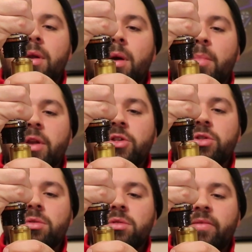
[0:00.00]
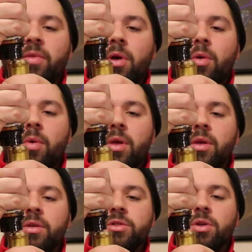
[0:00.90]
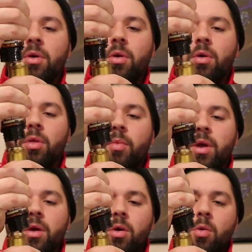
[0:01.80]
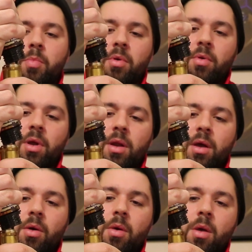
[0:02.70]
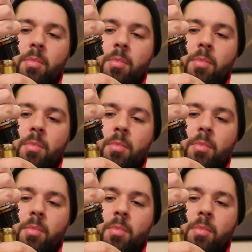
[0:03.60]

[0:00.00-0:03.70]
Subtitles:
Now my juice flow is all the way open right now,